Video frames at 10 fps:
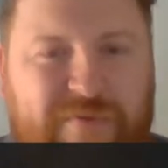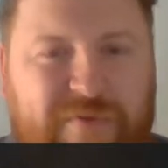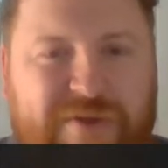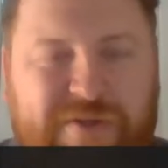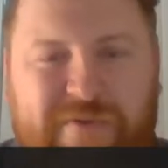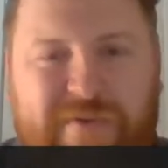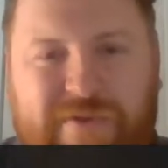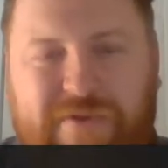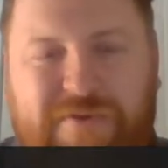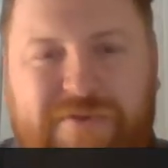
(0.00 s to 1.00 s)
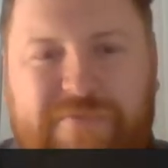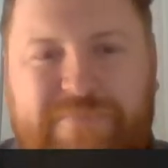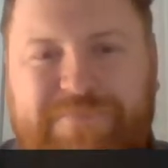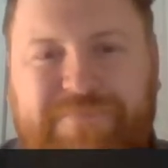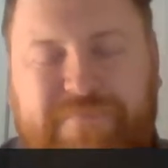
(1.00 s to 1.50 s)
the wording of the clause.
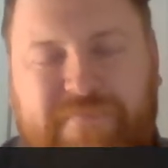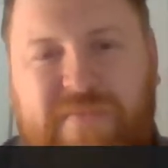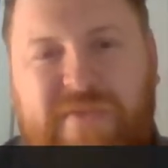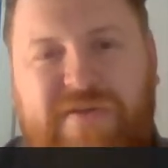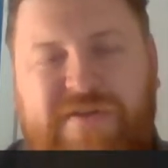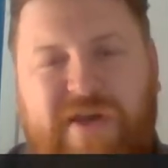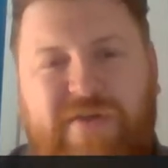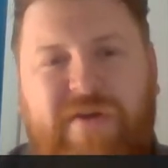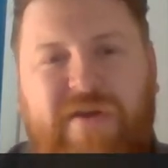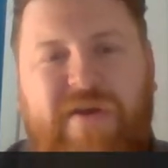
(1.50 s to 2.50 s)
So